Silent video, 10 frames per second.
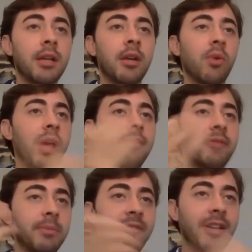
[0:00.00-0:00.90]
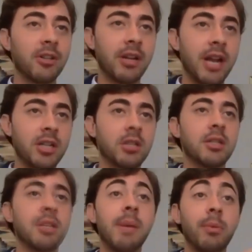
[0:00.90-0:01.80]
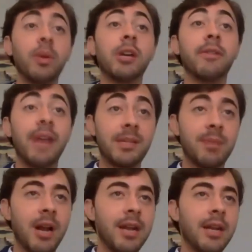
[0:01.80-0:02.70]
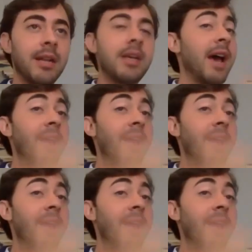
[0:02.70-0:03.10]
you know, we have some investor connections that maybe we could have expedited it.